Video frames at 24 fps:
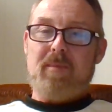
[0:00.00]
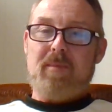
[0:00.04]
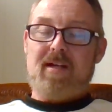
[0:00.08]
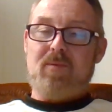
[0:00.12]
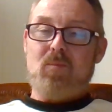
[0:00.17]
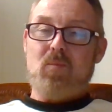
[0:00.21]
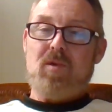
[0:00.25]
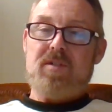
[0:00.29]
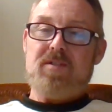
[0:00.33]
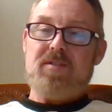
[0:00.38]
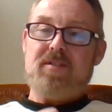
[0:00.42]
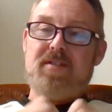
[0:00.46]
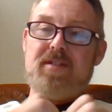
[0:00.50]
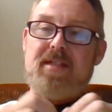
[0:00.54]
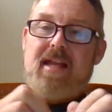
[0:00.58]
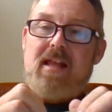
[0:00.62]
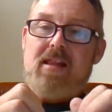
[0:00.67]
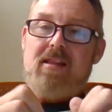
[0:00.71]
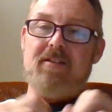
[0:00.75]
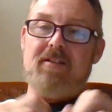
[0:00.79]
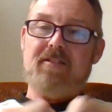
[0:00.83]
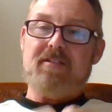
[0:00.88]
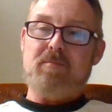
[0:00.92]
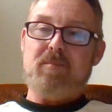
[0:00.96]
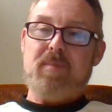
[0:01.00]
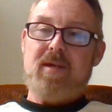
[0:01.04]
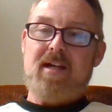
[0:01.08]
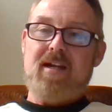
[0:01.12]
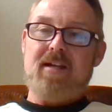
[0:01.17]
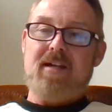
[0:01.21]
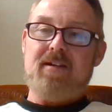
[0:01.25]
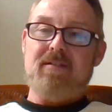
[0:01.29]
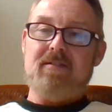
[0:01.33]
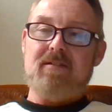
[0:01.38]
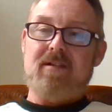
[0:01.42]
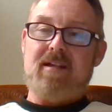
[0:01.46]
What's the skeleton
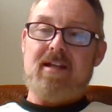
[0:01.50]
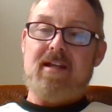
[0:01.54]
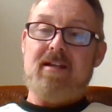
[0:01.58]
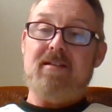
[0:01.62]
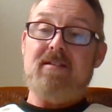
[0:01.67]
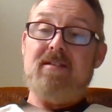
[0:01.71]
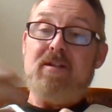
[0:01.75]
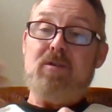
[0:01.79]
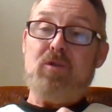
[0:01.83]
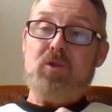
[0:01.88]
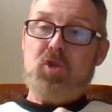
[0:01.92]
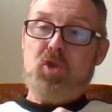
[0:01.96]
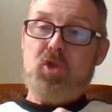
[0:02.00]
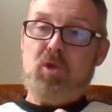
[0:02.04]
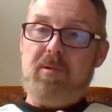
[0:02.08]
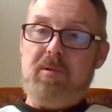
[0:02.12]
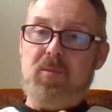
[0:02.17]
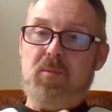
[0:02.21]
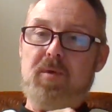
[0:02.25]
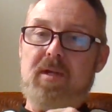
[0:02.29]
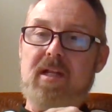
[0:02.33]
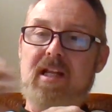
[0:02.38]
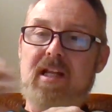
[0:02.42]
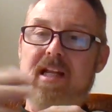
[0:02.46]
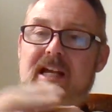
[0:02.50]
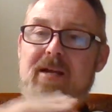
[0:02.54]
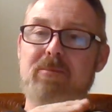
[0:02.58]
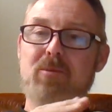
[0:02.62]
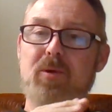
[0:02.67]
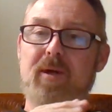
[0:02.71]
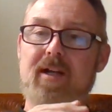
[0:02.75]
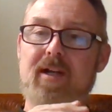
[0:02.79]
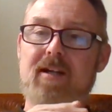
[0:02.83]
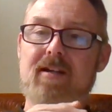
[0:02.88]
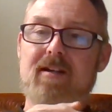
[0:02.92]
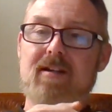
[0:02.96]
pattern? And Neil Shubin would
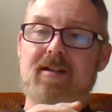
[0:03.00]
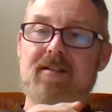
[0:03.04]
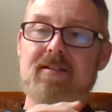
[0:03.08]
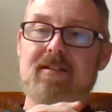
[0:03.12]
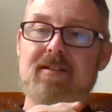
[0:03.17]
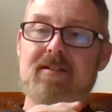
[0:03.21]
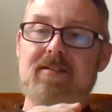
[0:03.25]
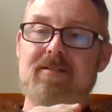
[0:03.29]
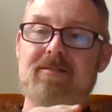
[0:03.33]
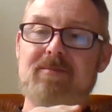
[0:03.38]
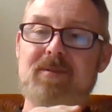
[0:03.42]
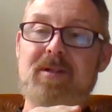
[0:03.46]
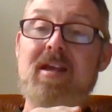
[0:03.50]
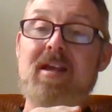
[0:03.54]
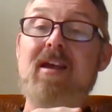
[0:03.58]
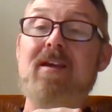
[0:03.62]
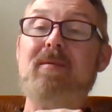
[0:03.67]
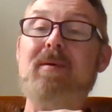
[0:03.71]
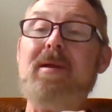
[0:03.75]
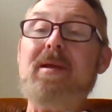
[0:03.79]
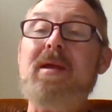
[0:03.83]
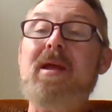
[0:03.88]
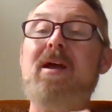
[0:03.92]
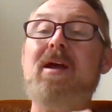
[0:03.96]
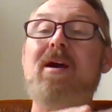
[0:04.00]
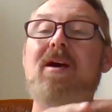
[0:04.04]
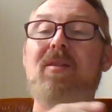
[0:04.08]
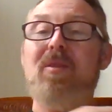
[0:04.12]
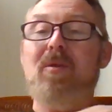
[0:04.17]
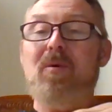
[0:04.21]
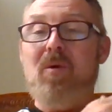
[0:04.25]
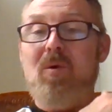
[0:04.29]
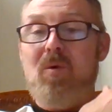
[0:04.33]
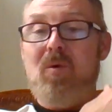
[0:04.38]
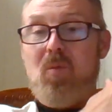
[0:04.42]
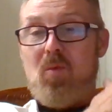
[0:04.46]
elaborate on this, right?
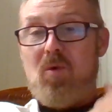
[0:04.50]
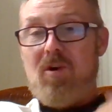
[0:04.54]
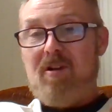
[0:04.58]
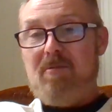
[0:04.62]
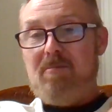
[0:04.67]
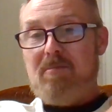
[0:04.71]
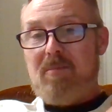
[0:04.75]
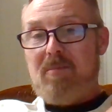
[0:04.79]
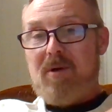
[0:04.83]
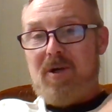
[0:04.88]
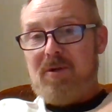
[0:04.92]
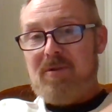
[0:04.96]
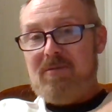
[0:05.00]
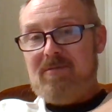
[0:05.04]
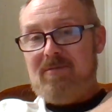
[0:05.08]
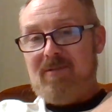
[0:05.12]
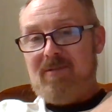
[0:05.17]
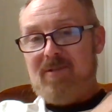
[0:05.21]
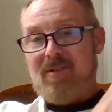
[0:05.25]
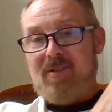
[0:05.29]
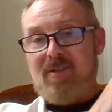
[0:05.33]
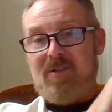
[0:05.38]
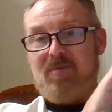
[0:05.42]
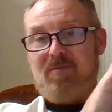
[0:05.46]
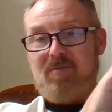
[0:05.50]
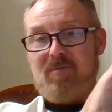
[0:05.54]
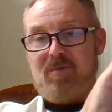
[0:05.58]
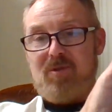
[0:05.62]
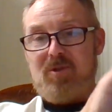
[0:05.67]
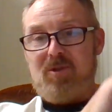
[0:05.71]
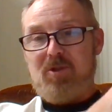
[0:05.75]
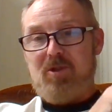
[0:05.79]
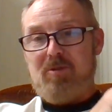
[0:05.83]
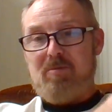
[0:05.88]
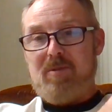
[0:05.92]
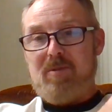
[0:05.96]
The one bone,
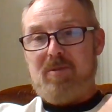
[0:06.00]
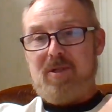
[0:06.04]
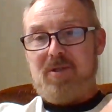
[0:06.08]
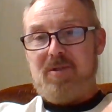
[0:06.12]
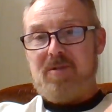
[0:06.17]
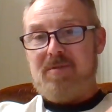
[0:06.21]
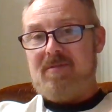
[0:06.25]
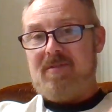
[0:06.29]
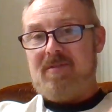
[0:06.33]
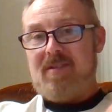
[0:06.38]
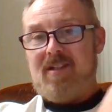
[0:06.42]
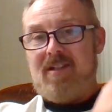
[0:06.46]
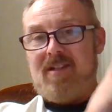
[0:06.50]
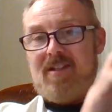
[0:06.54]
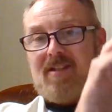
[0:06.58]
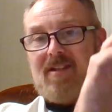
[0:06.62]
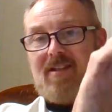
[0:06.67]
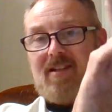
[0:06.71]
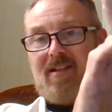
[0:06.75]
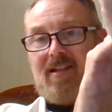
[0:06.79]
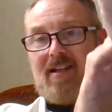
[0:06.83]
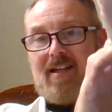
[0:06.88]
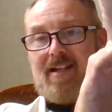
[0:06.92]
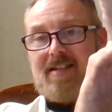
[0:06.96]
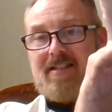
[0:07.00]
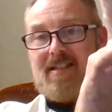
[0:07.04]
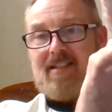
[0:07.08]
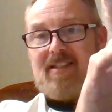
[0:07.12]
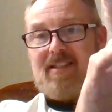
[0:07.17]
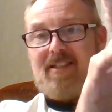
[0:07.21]
two bone, lots of